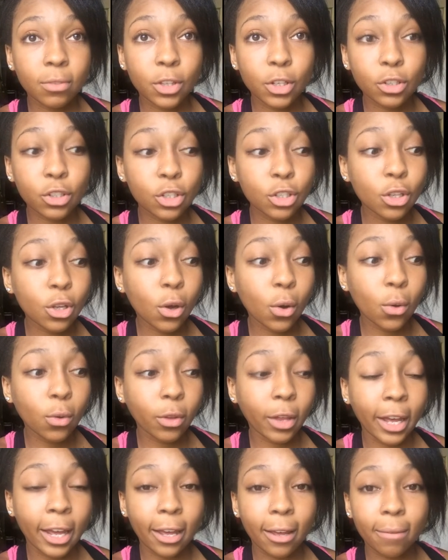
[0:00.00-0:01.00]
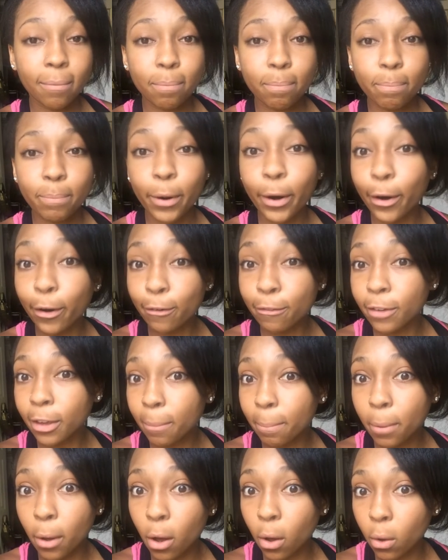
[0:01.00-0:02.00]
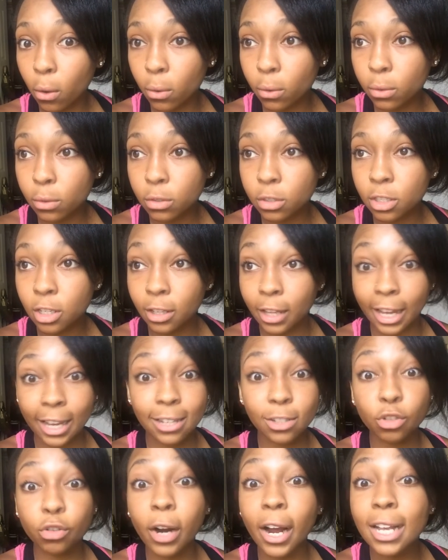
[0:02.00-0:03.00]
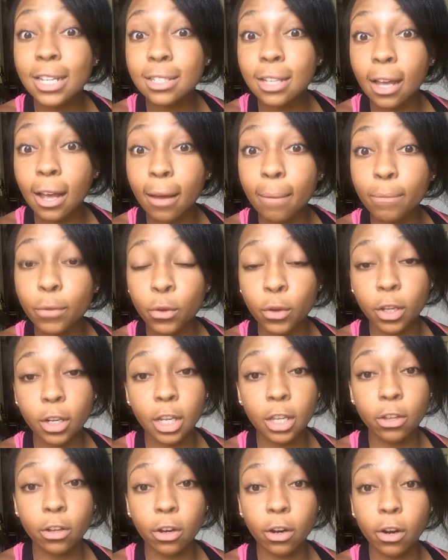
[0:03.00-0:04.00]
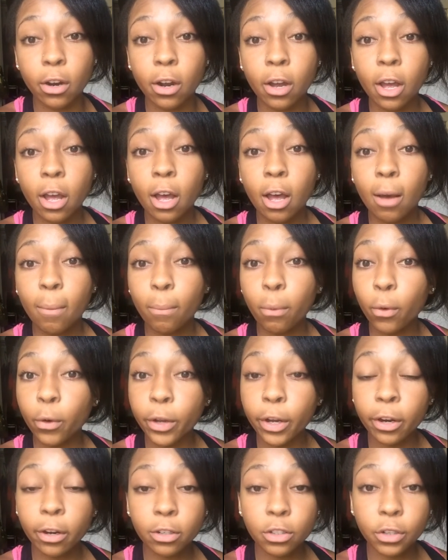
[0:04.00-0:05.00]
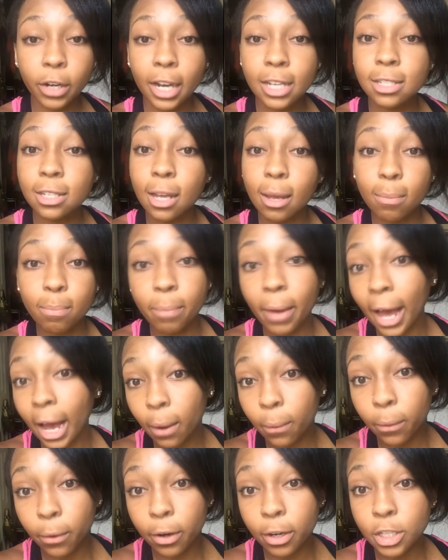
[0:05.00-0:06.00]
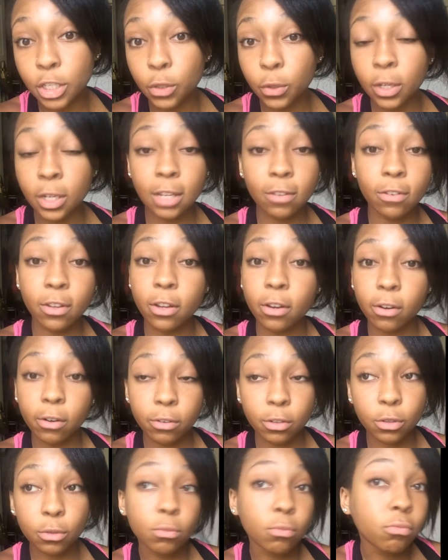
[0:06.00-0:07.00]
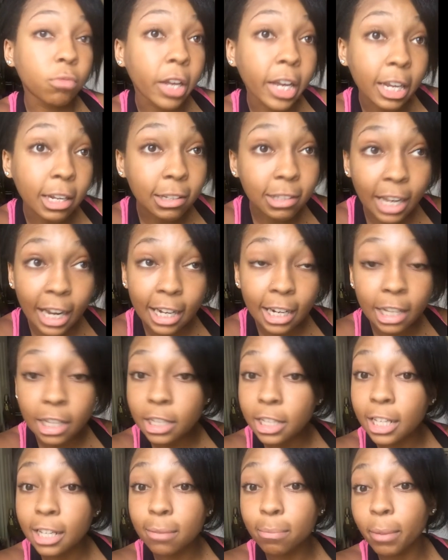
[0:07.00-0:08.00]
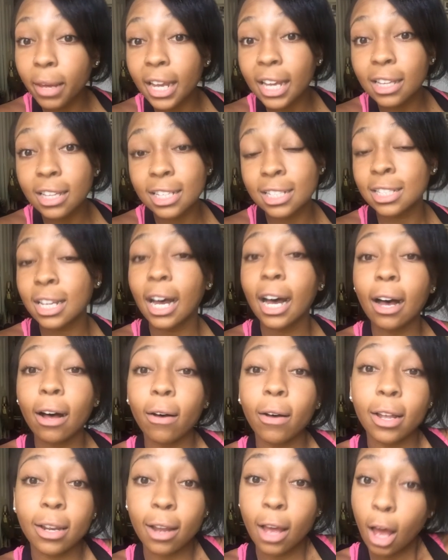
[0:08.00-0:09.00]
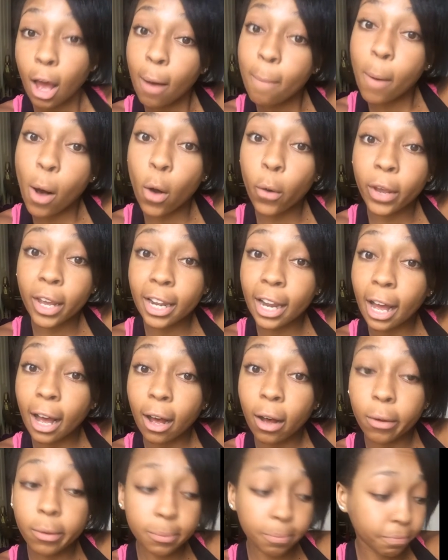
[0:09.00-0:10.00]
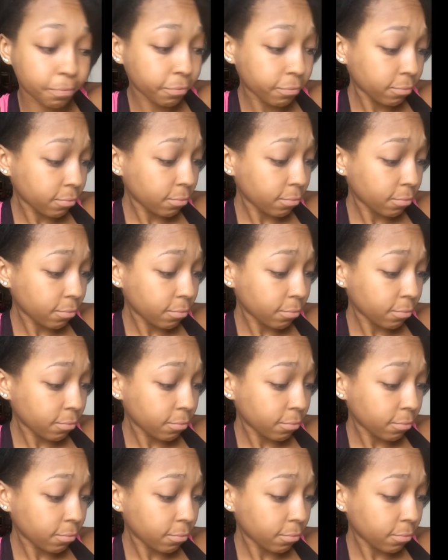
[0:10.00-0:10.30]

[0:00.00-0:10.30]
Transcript: There's no like perfect pose. Like tricep, you can either pull your tricep backwards, you can either do like Dana Lynn Bailey style and poke it out